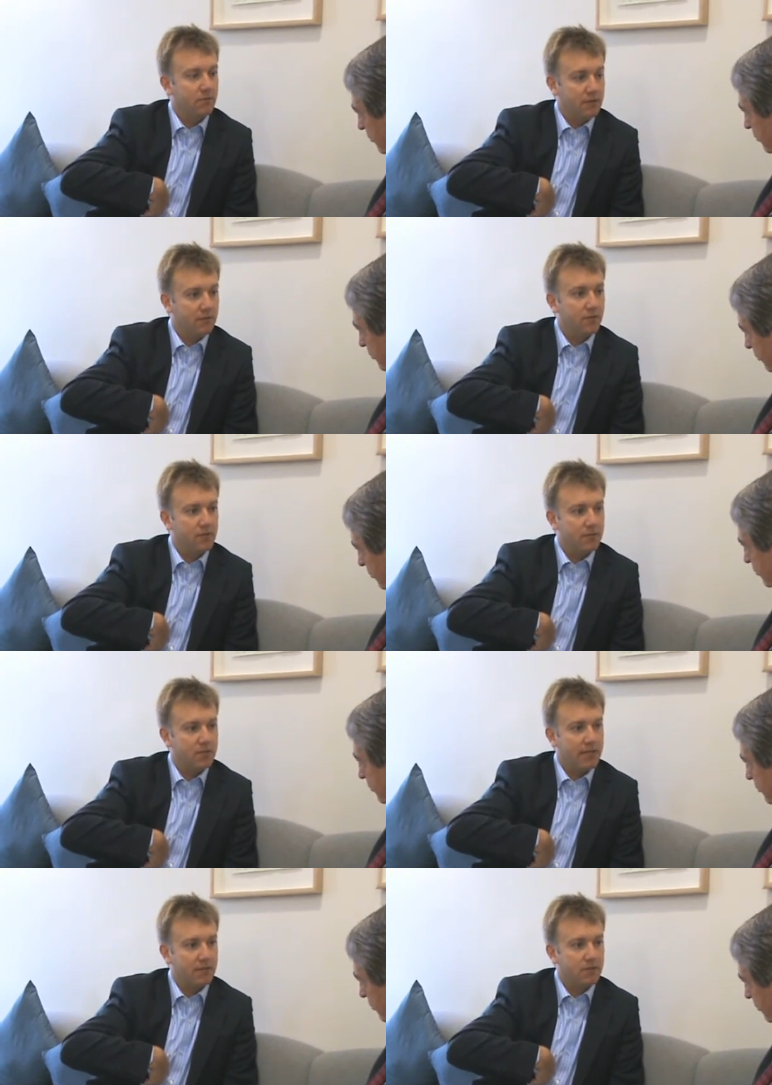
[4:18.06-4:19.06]
when you've done the
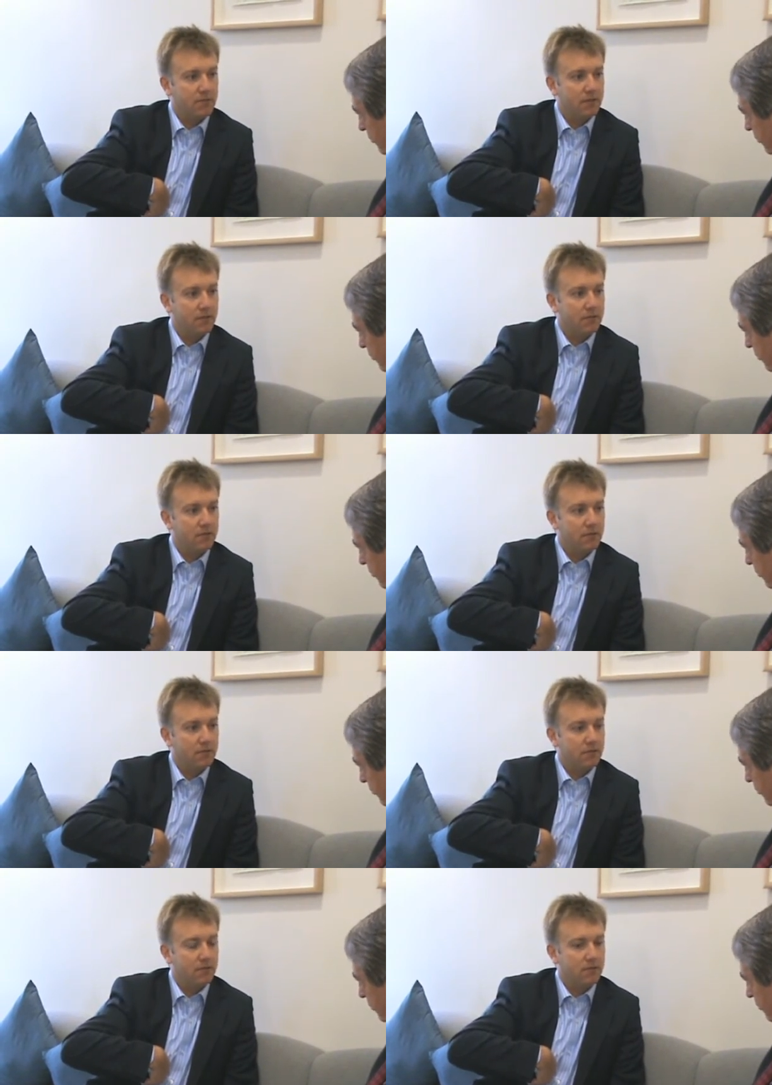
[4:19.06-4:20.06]
mastectomy,
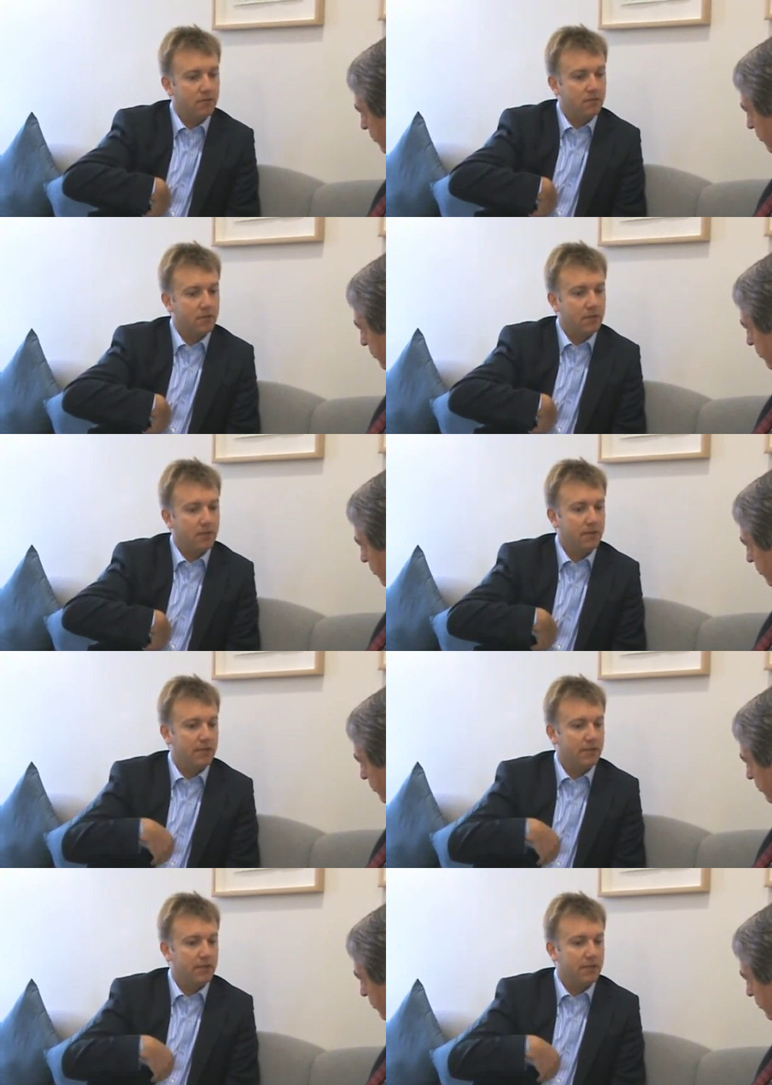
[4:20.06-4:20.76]
and